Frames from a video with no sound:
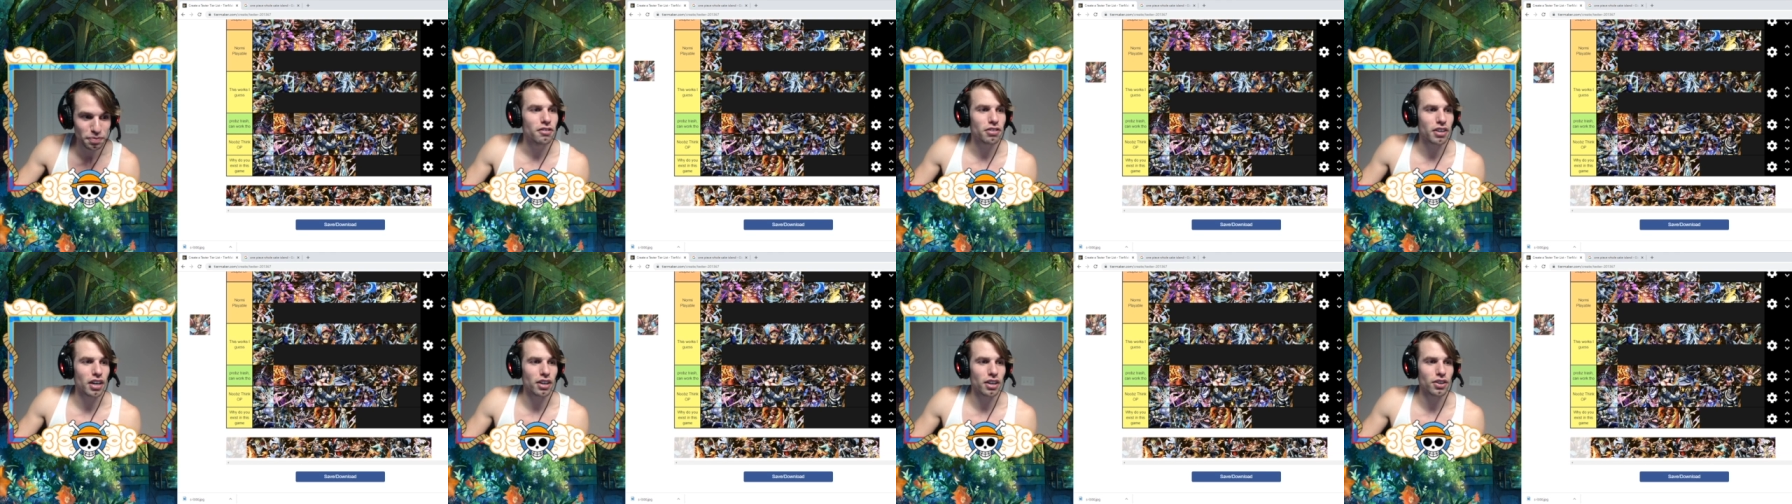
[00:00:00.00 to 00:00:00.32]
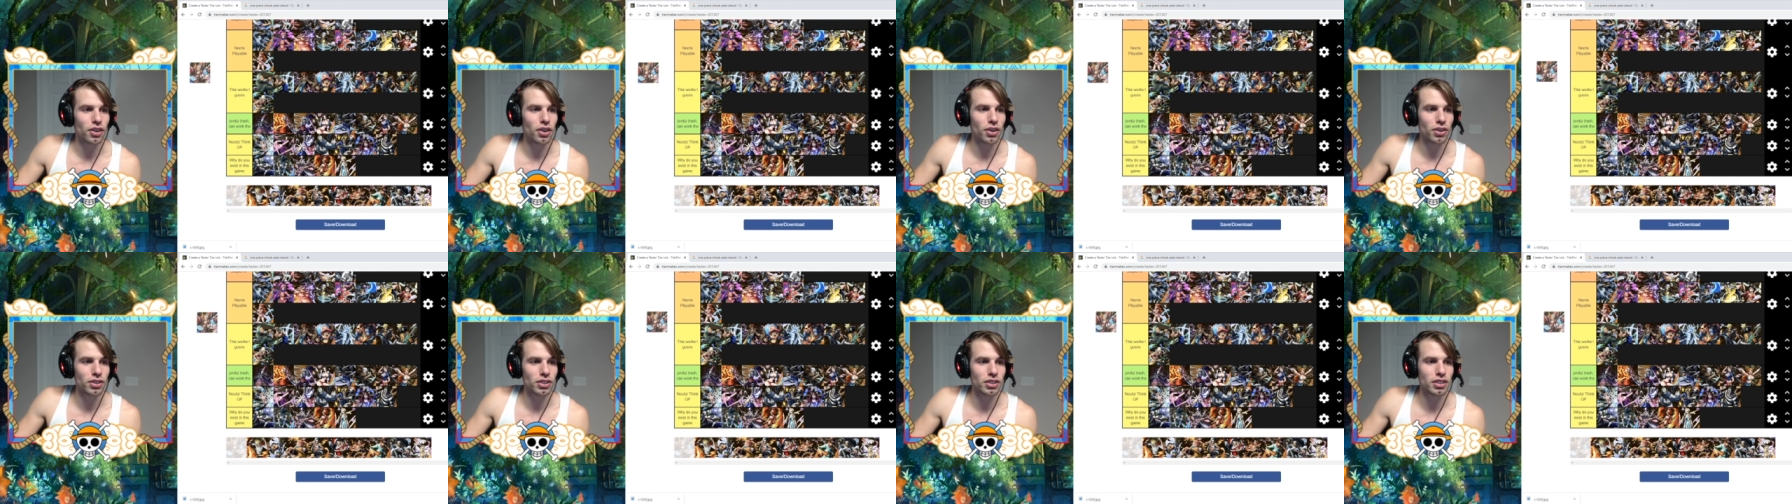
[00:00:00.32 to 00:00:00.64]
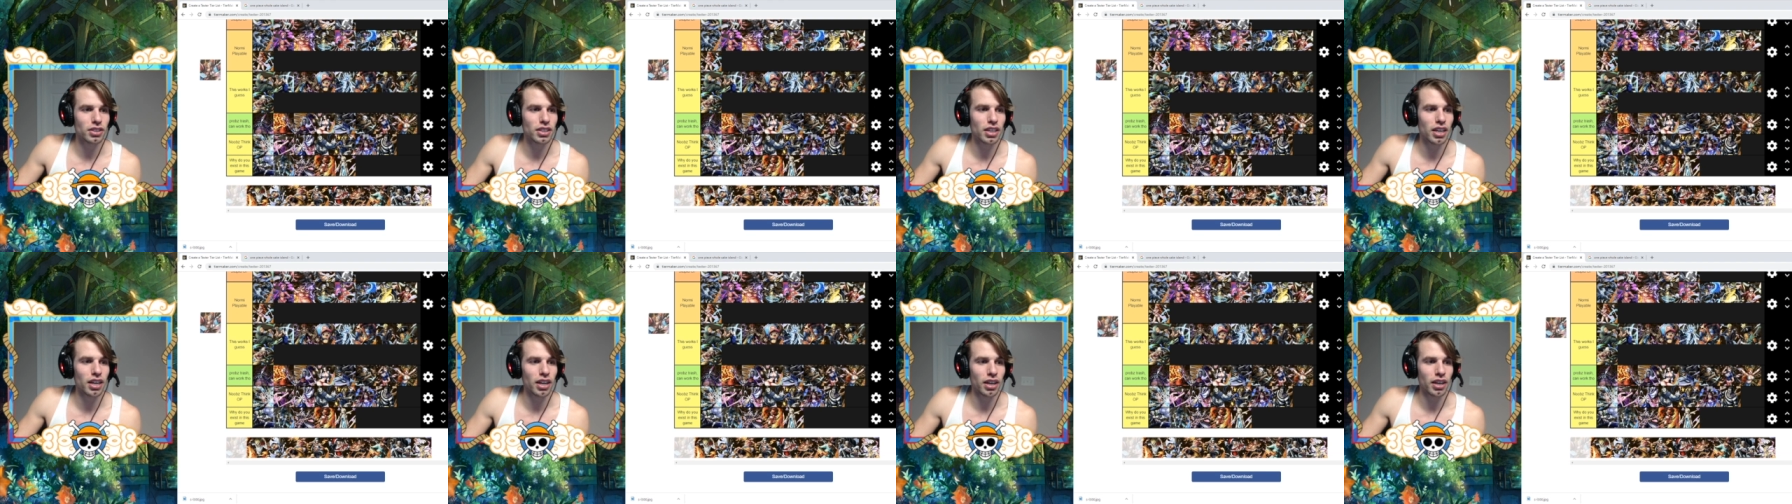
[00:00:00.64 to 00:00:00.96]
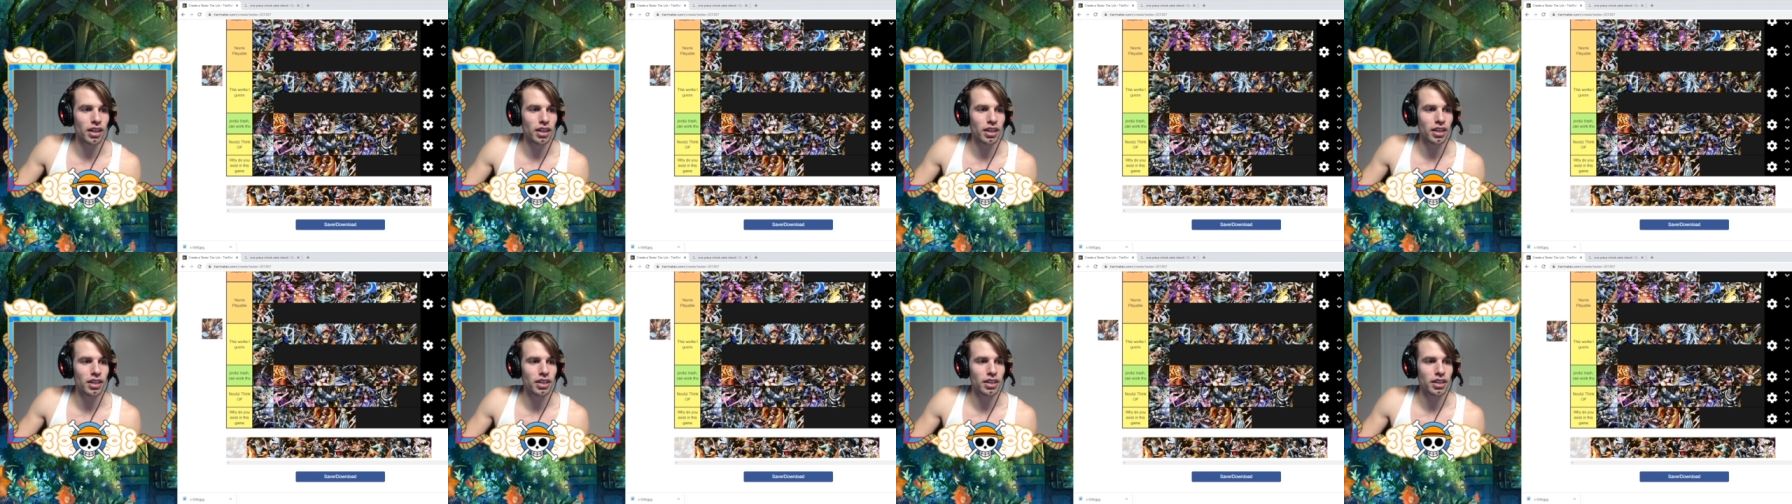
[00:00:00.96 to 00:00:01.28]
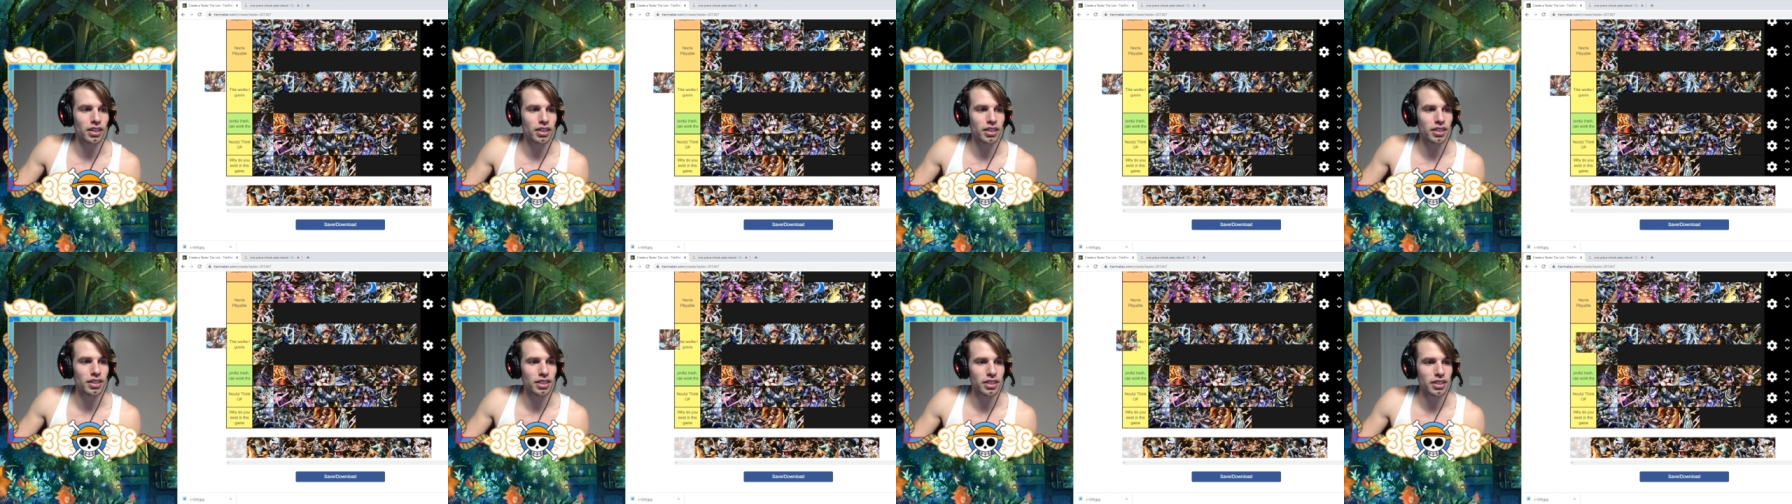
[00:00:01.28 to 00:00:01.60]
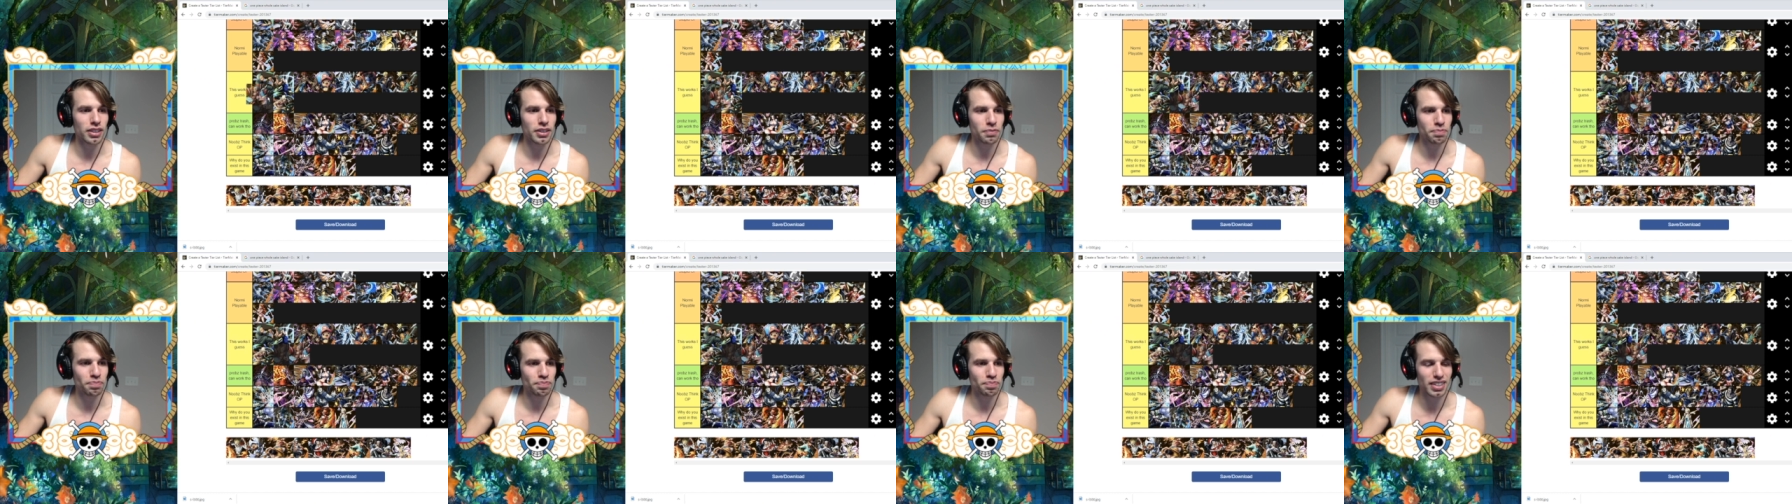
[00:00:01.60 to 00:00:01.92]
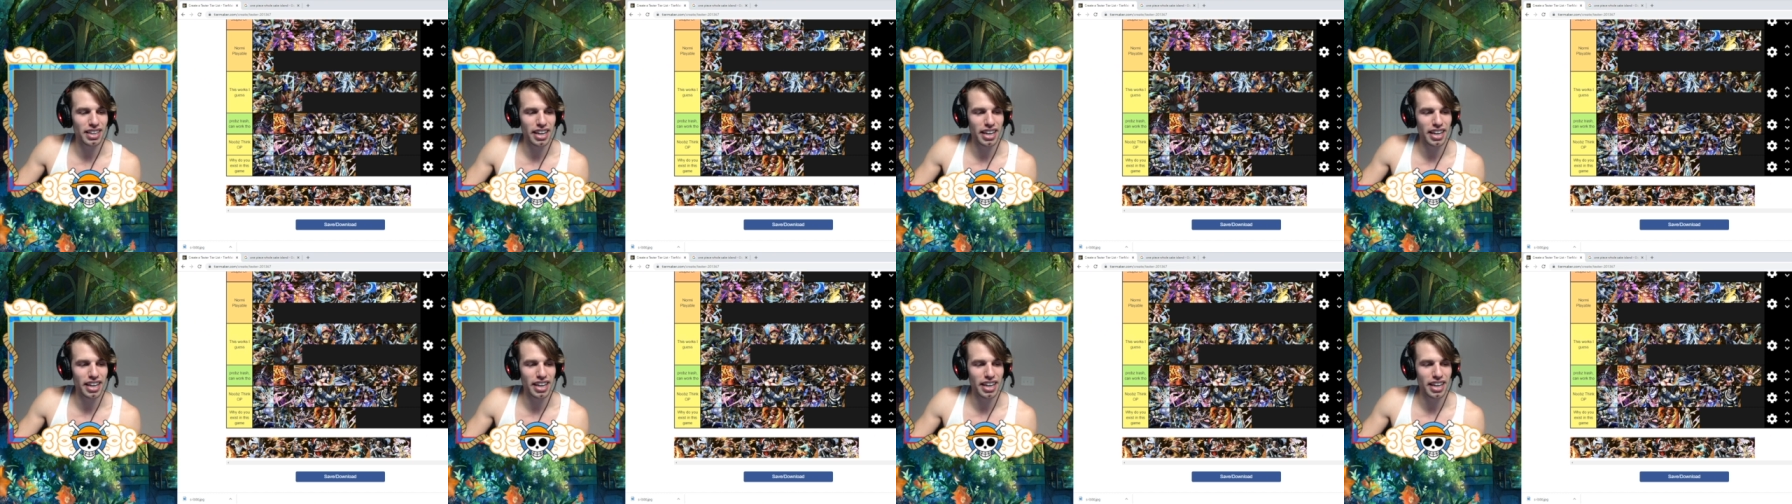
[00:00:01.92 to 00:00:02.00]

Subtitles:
Franosuke